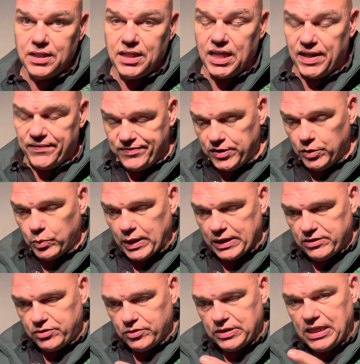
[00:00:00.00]
If you
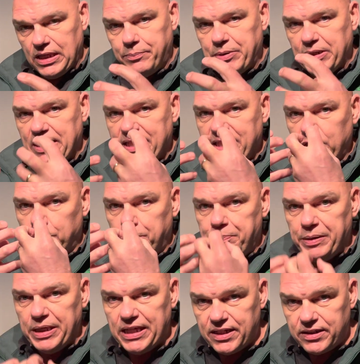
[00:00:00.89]
want to keep it in your
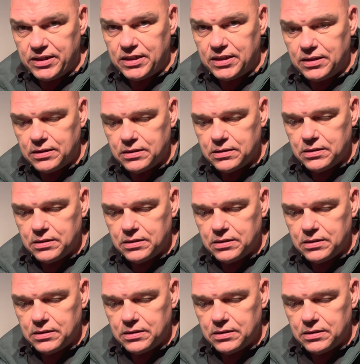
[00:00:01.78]
beer,